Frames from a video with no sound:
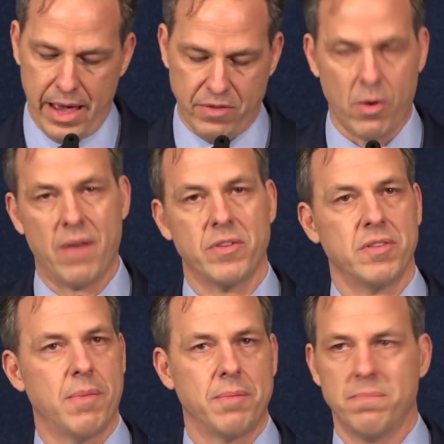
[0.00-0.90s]
so
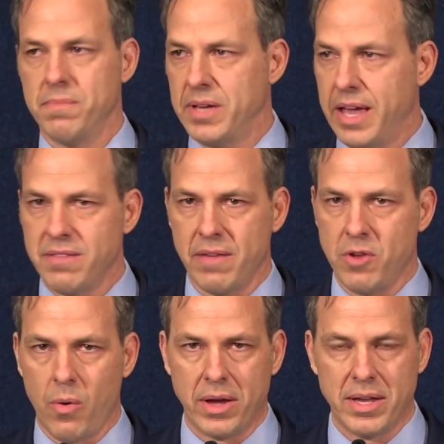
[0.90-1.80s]
obviously my kids have
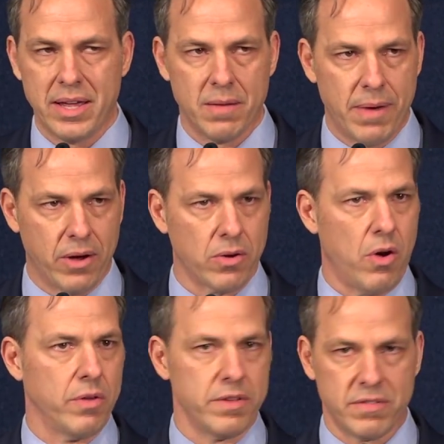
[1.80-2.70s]
no idea about
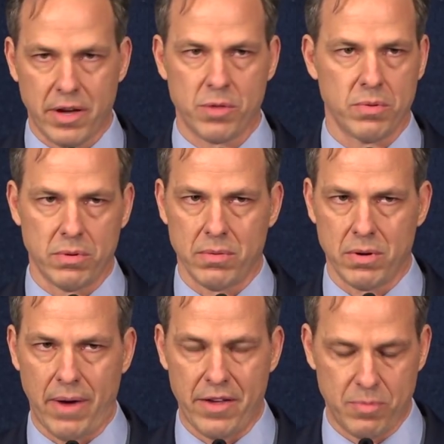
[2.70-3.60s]
all these sexual
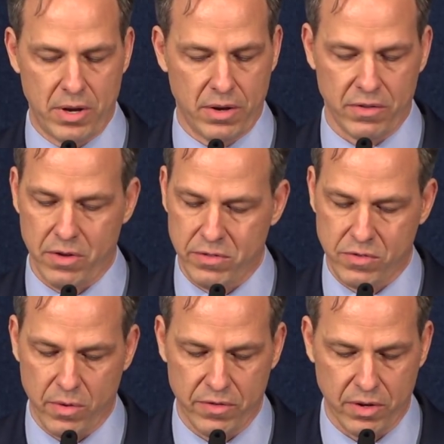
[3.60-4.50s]
harassment and assault
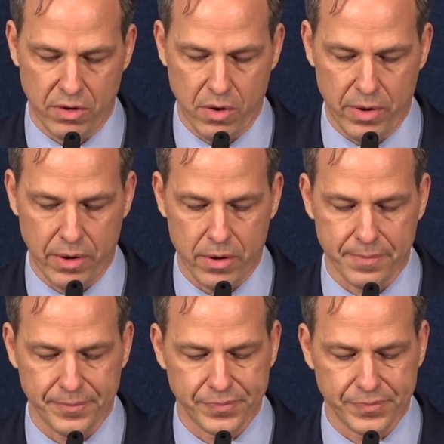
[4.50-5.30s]
stories that are going on.